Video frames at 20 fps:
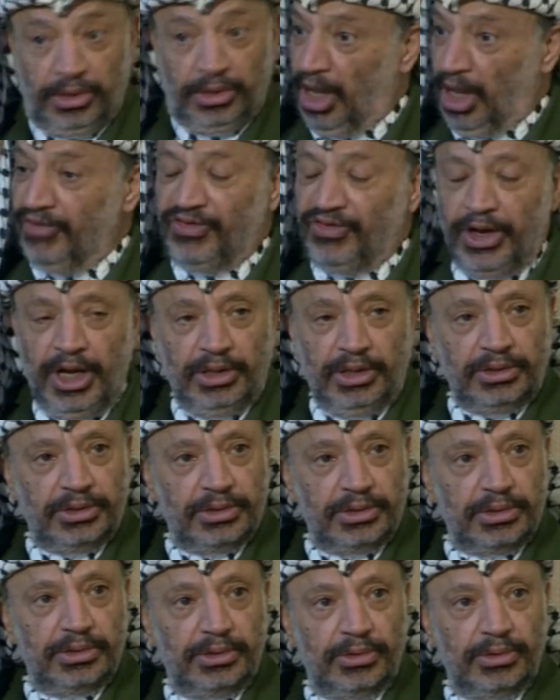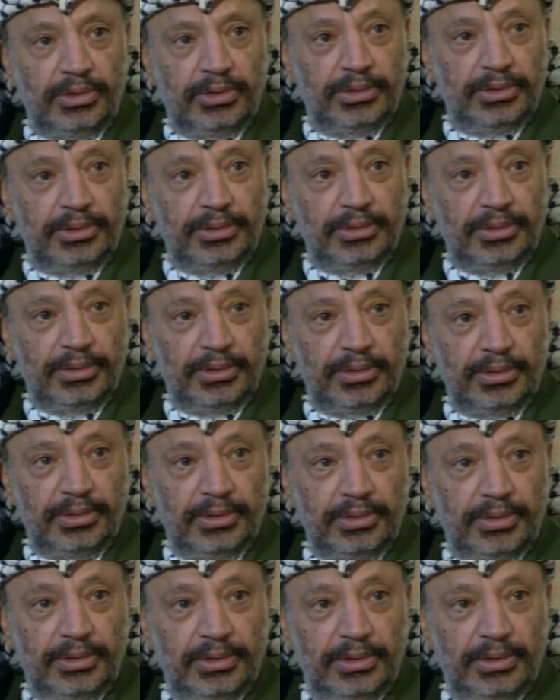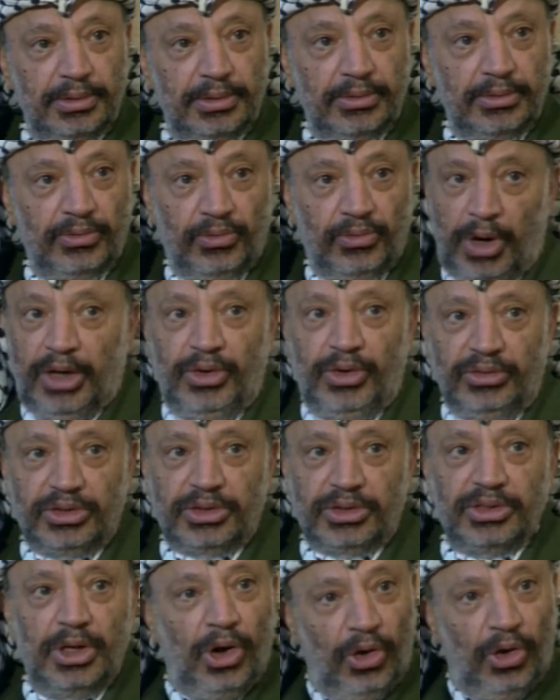Definite. Why not?